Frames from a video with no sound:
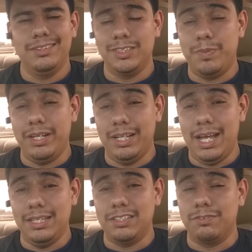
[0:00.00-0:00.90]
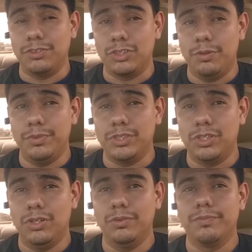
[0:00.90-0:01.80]
It's very nice for summer.
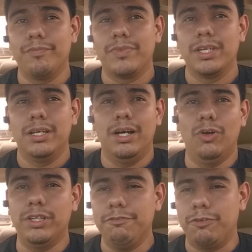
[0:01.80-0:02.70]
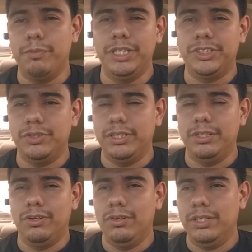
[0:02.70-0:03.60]
So all the information
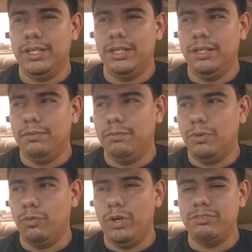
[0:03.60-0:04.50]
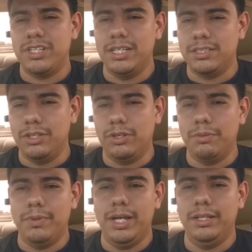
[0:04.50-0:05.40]
and all the websites that you
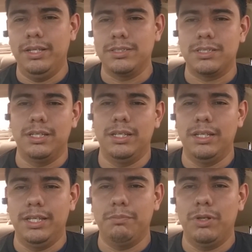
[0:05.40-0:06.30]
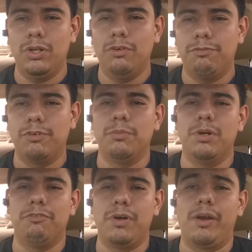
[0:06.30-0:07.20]
can buy it is in the link below from
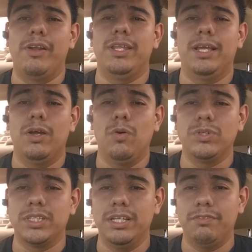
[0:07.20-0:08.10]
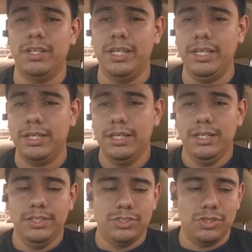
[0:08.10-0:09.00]
uh, Fragrantica. Fragrantic. I always leave a link.
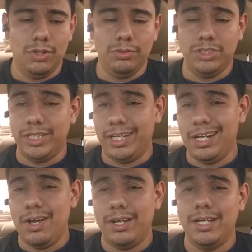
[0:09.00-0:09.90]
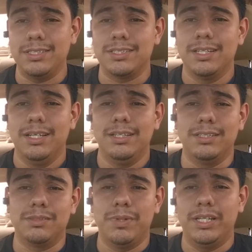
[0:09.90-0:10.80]
So check it out, guys.
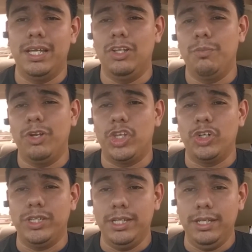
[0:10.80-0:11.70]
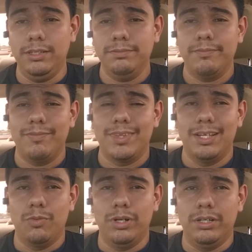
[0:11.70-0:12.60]
This is my day number 13
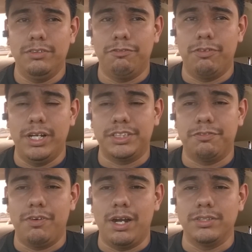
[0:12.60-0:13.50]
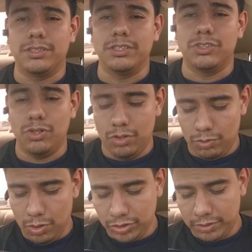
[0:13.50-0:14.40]
wearing fresh fragrances. So
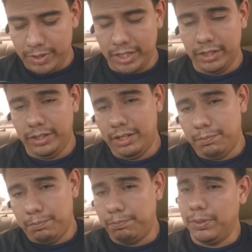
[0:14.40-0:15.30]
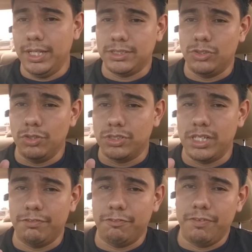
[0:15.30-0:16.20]
Roadster by Cartier. Please do
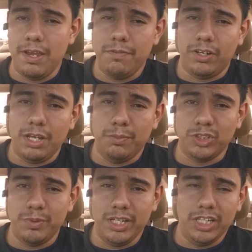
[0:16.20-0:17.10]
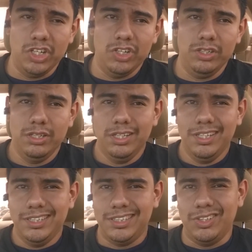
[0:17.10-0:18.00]
yourself a favor. Keep on smelling good.
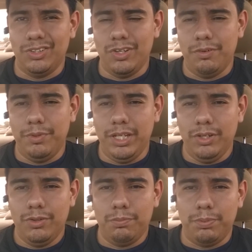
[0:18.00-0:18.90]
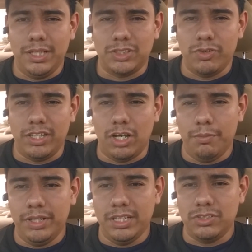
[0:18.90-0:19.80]
See you in another video. Please rate,
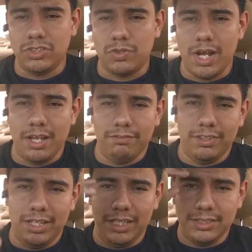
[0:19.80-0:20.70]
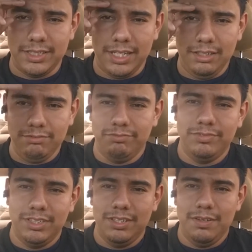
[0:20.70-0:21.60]
comment, and subscribe. I've saying
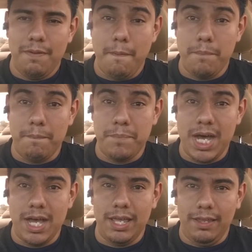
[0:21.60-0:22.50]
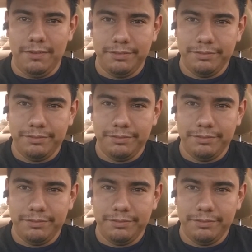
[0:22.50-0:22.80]
bye-bye.